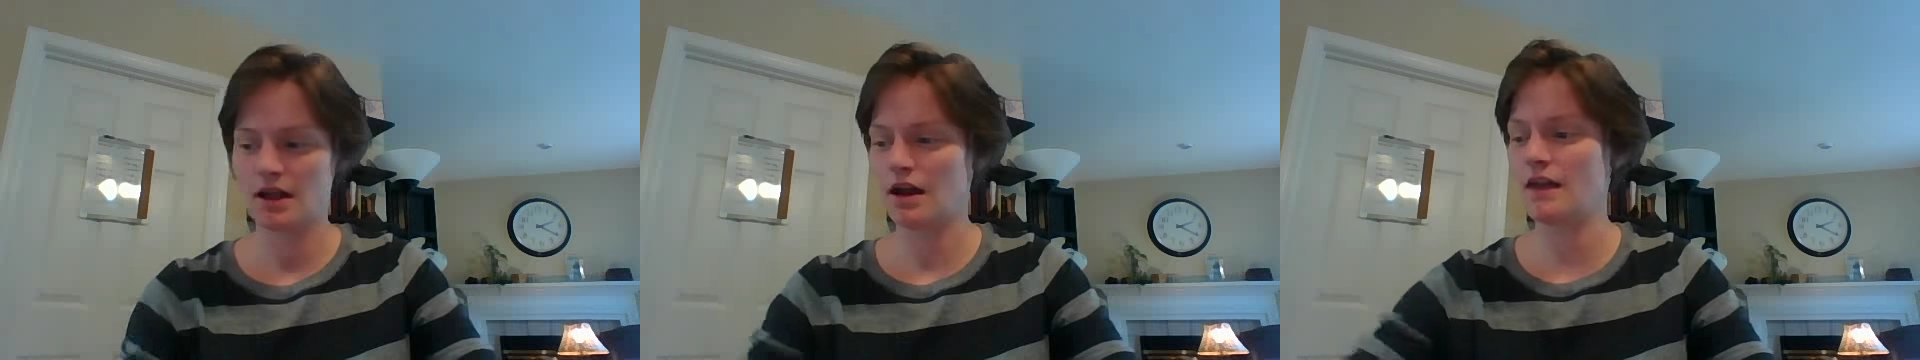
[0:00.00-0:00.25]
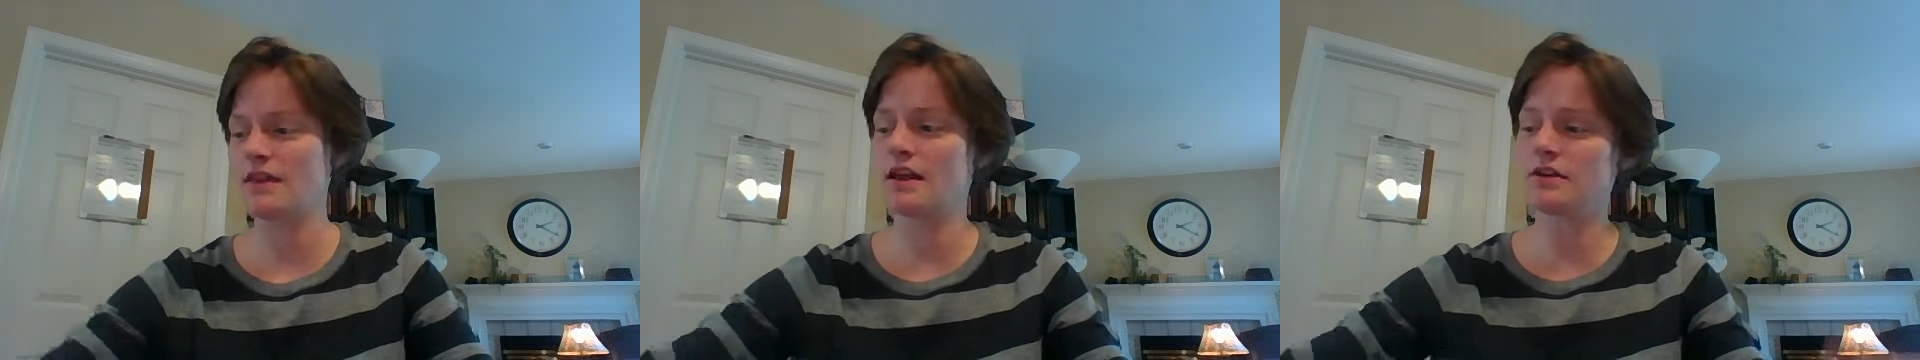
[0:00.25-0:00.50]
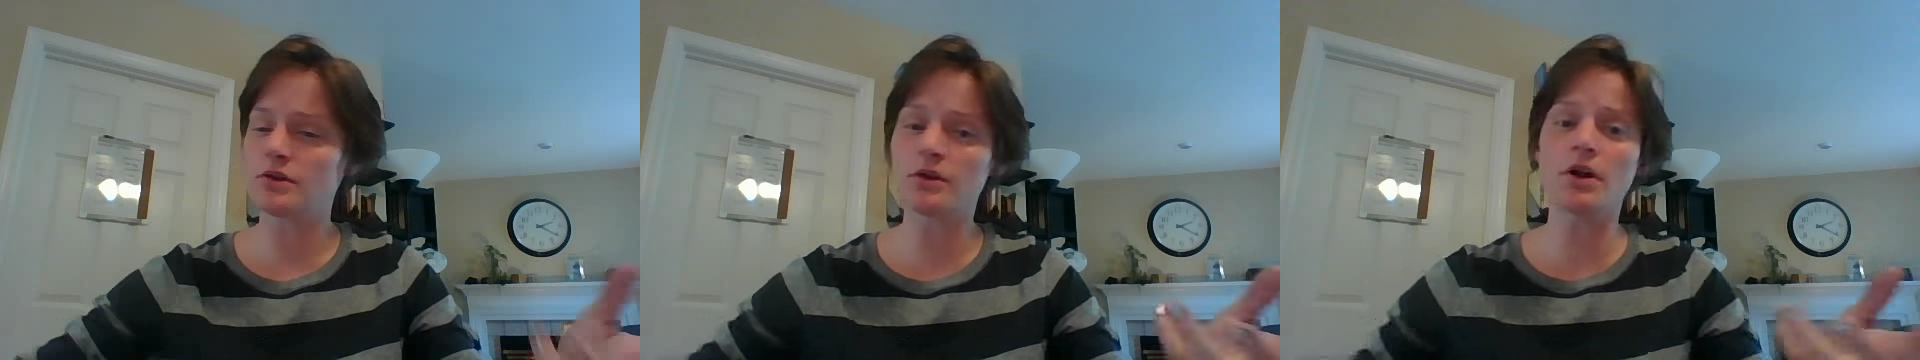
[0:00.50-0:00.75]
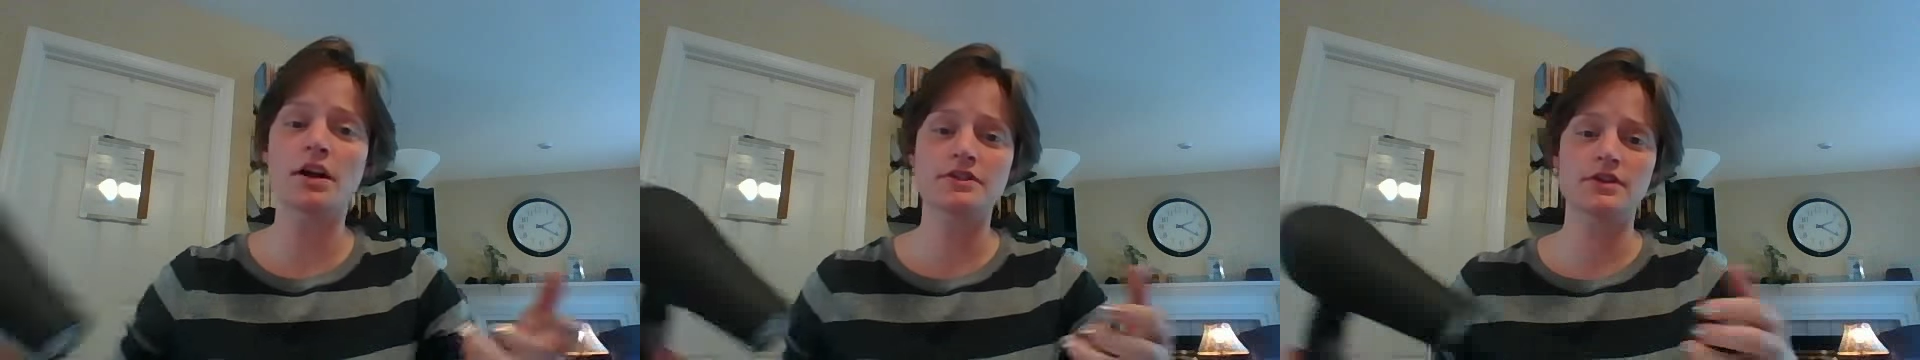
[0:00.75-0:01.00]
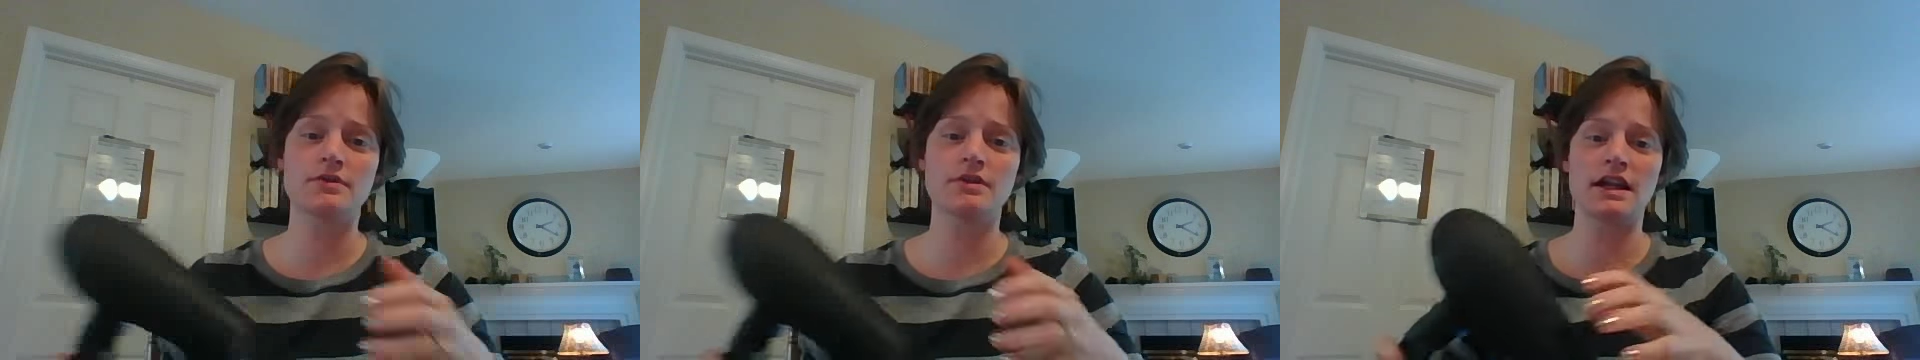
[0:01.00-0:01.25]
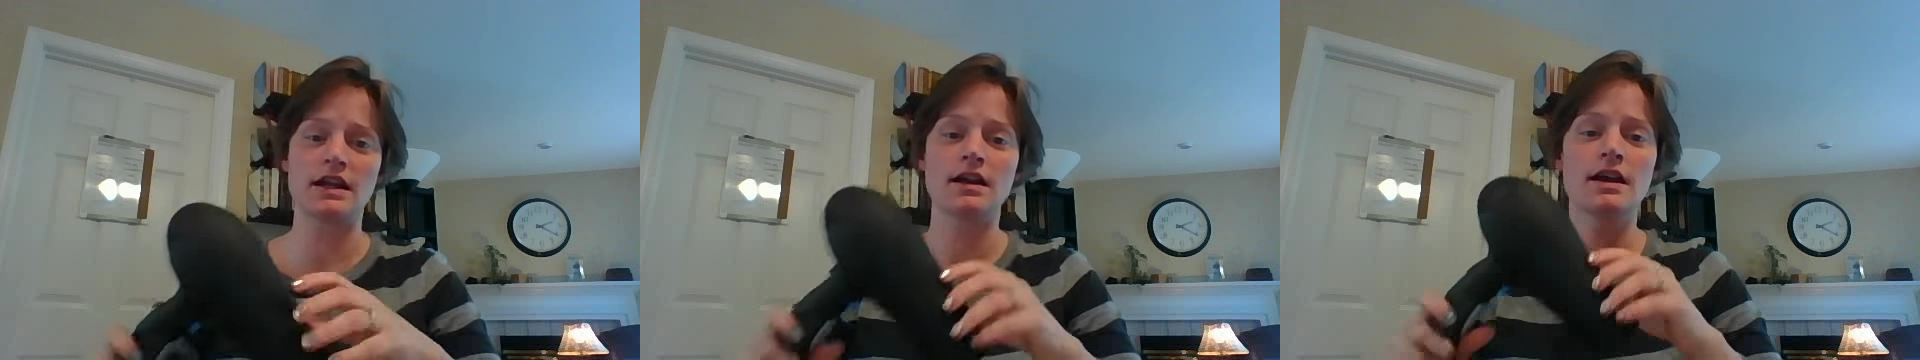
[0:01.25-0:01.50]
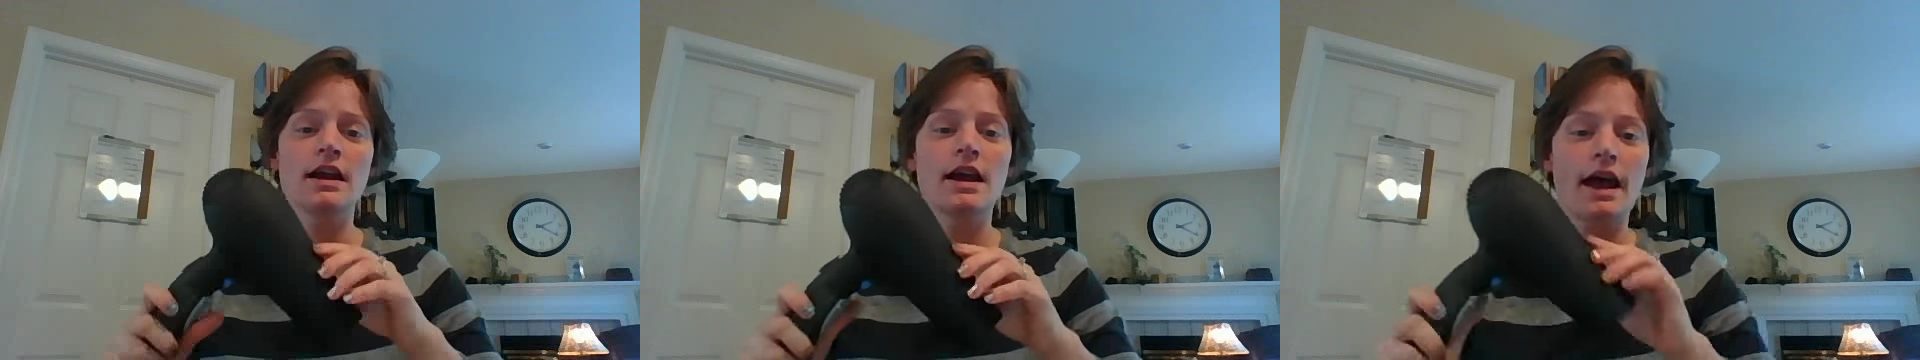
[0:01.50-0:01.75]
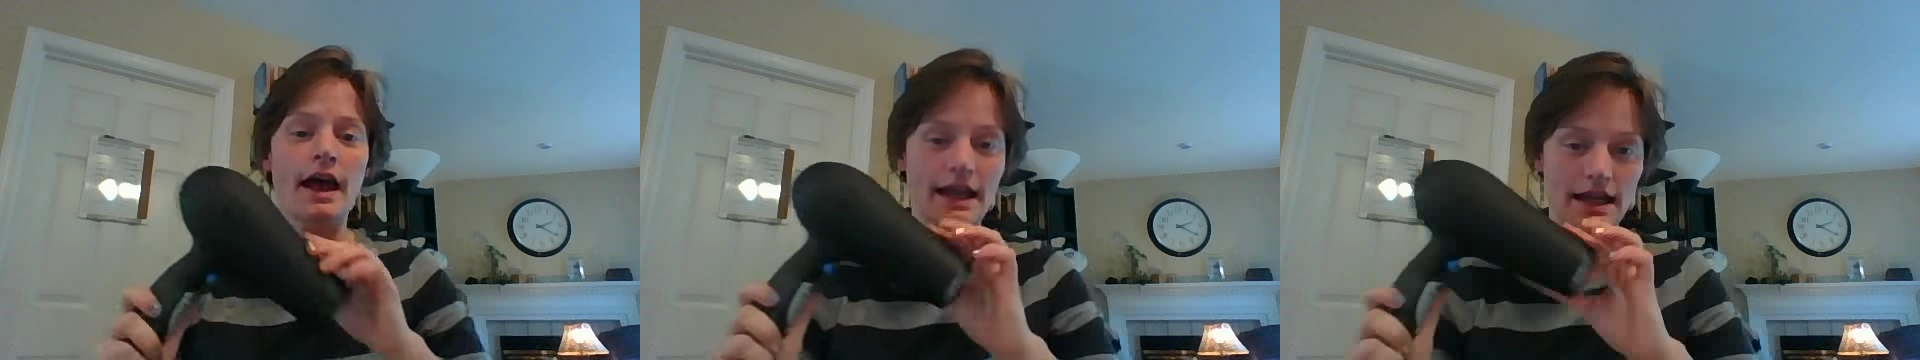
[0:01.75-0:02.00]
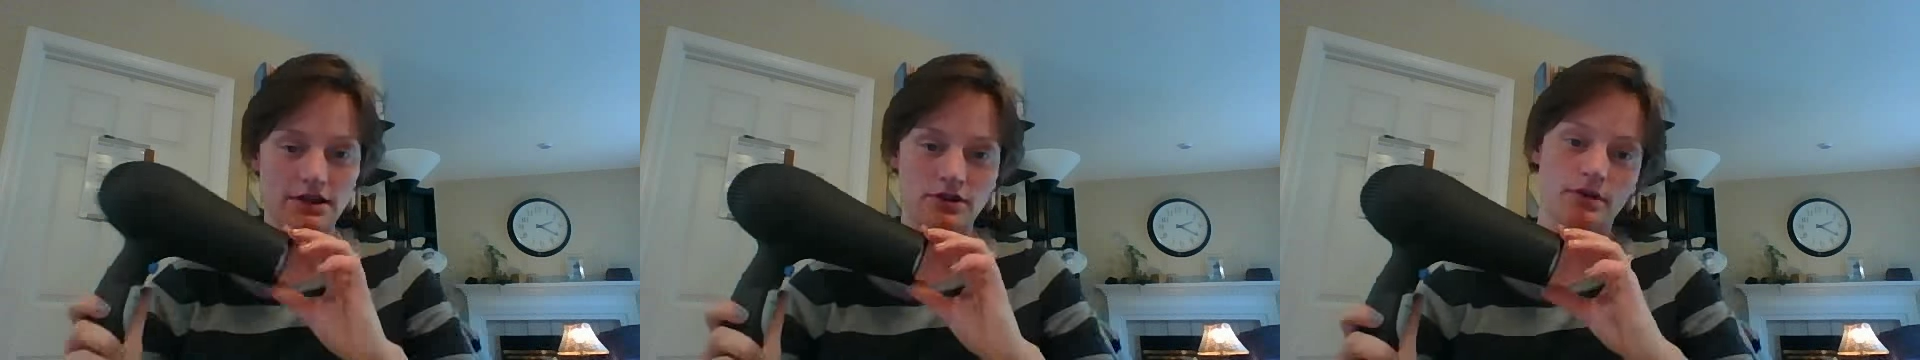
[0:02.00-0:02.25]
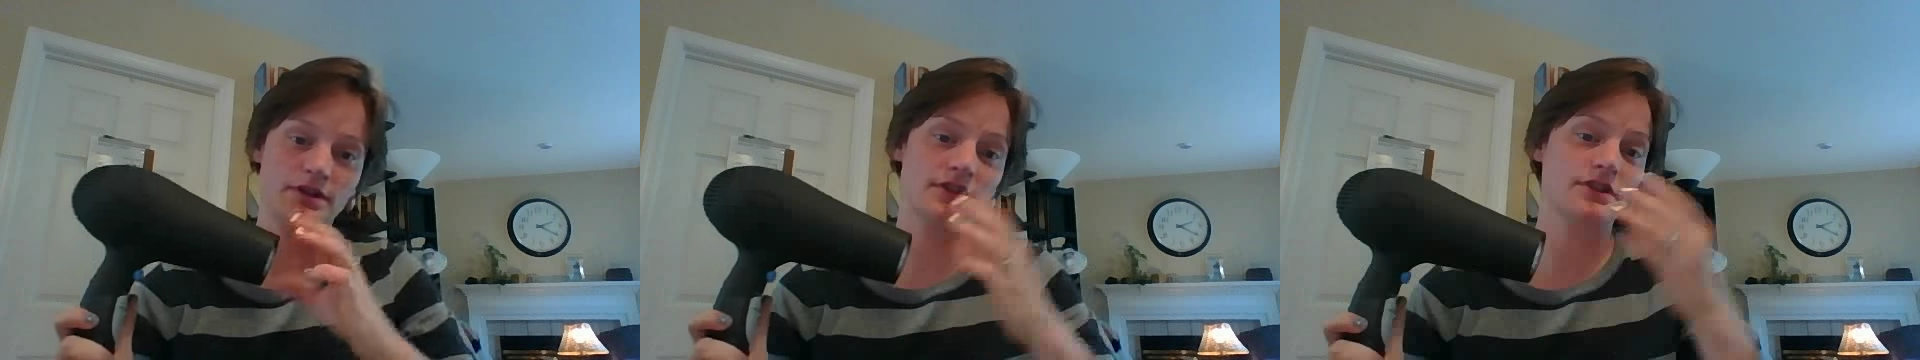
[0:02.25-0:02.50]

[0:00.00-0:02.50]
And then you'll also need a heat source.